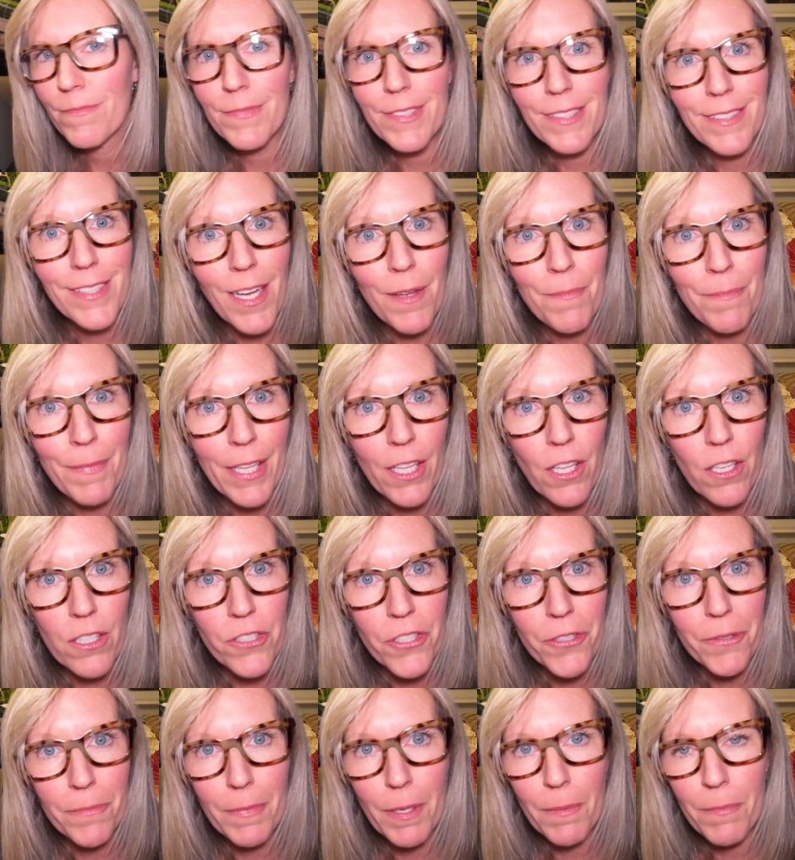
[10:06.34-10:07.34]
Not in my
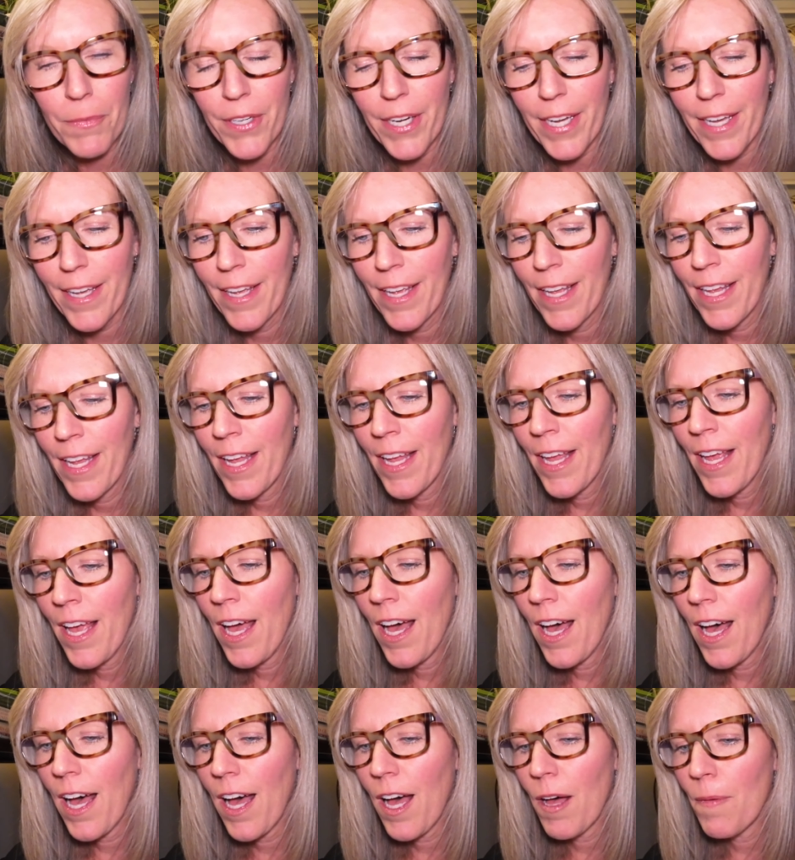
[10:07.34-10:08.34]
long-term memory.
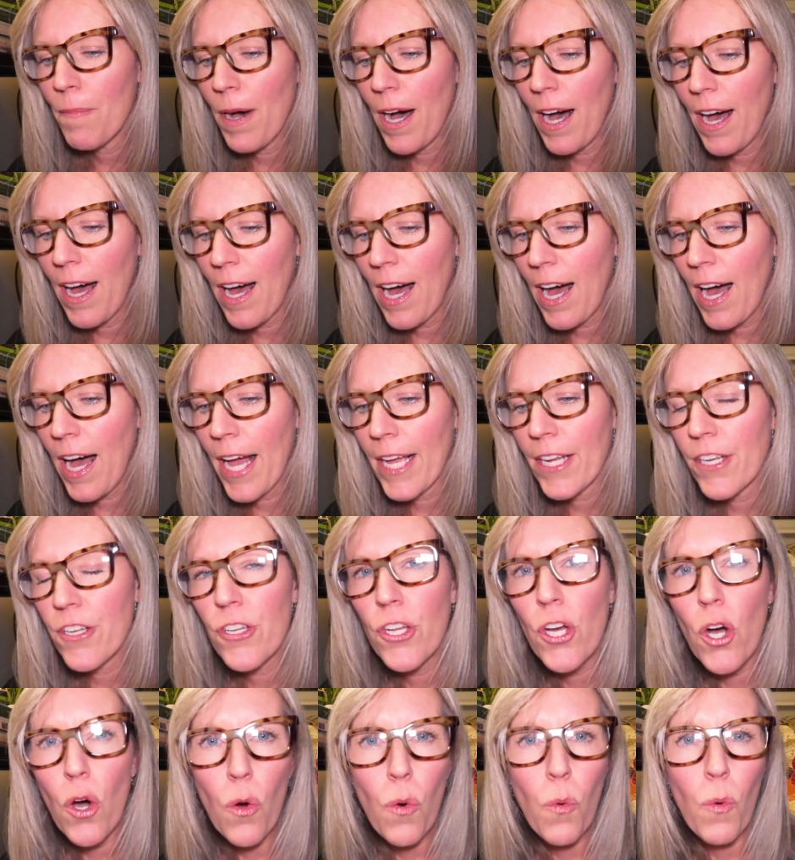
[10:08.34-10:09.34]
I
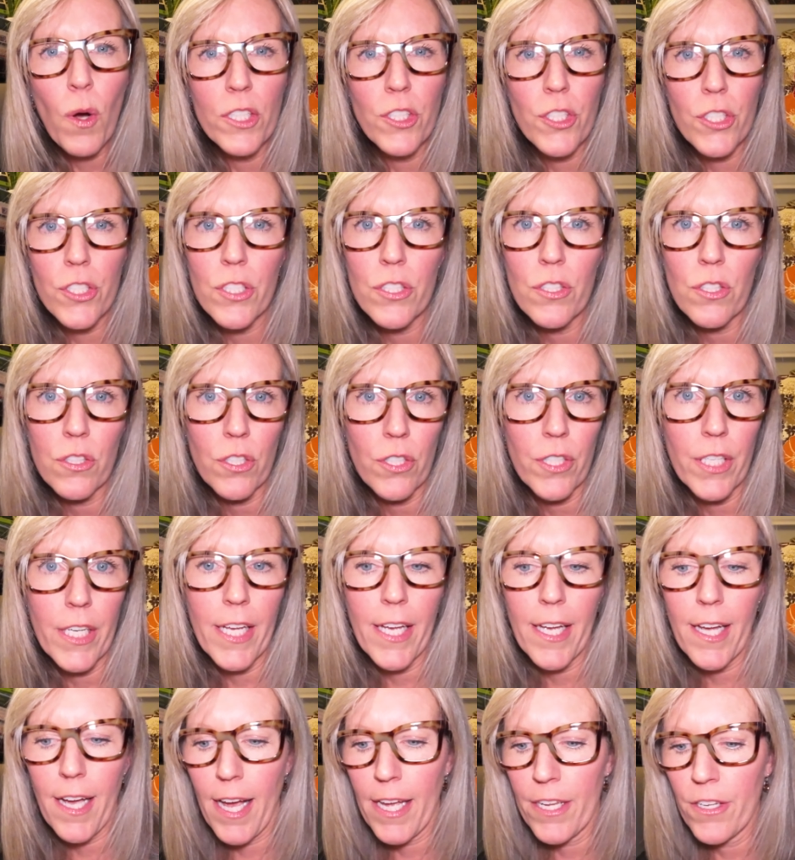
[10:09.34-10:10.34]
know what she's
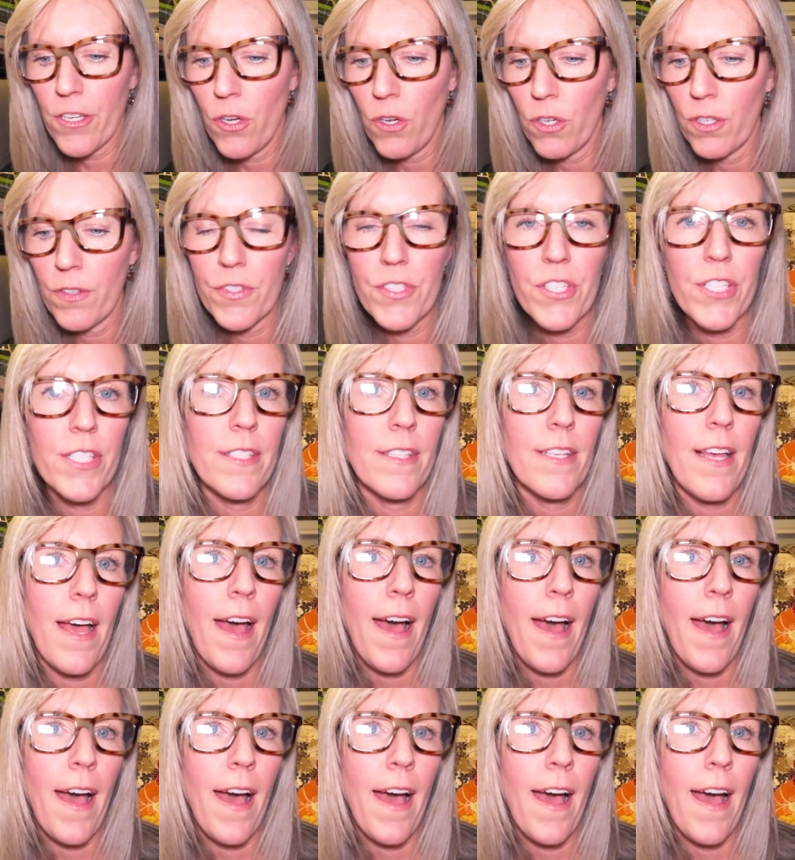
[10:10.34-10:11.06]
learning. I know if she's